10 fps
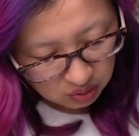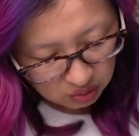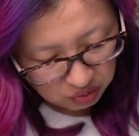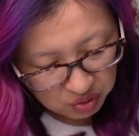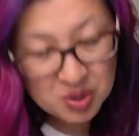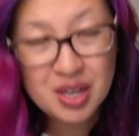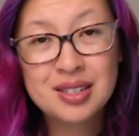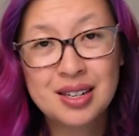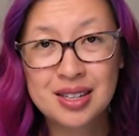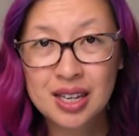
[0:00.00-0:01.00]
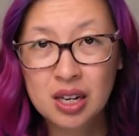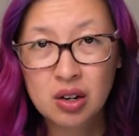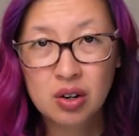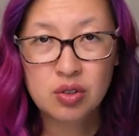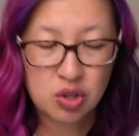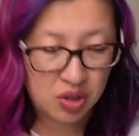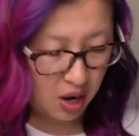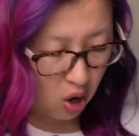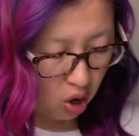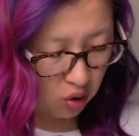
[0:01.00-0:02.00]
from year to year, so that
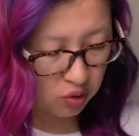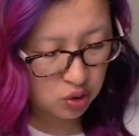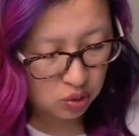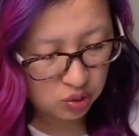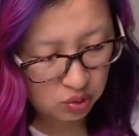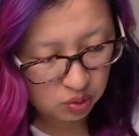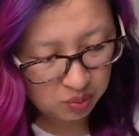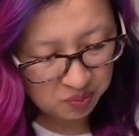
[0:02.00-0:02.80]
horizontal